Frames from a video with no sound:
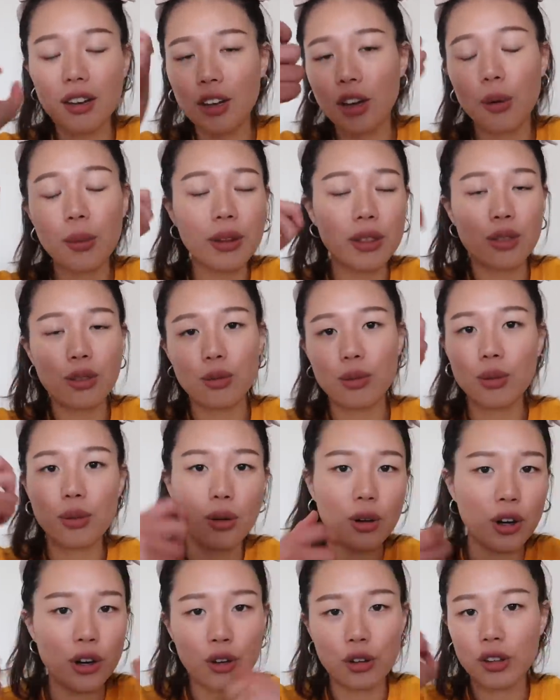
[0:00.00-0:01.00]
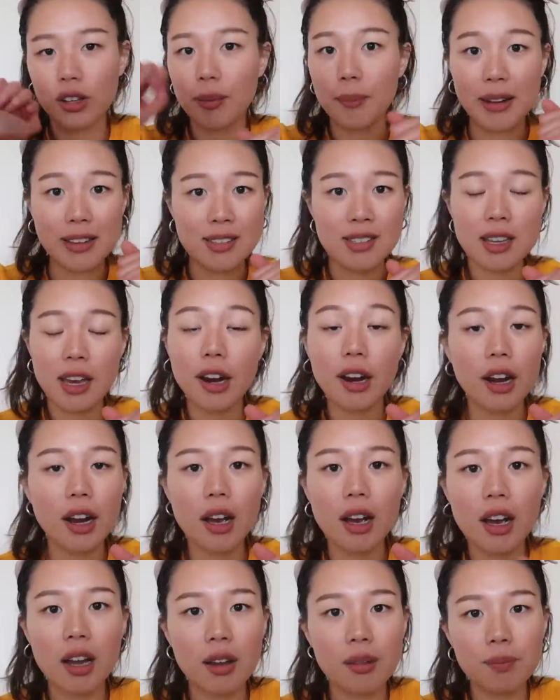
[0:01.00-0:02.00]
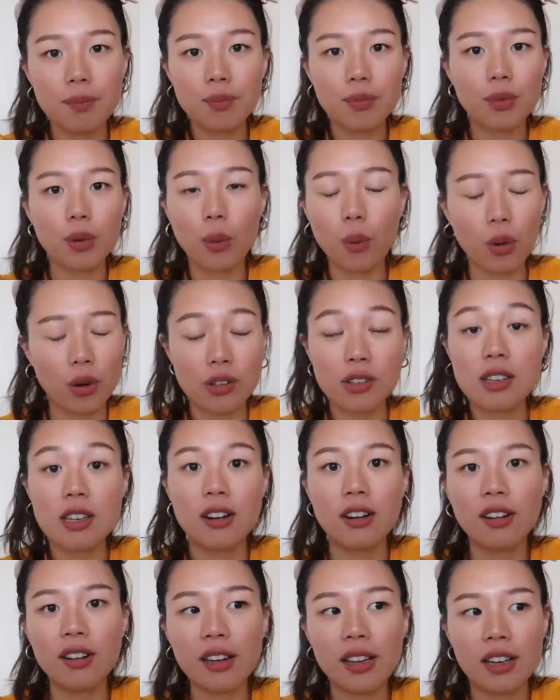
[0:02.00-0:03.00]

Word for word: going through the curling mascara ordeal,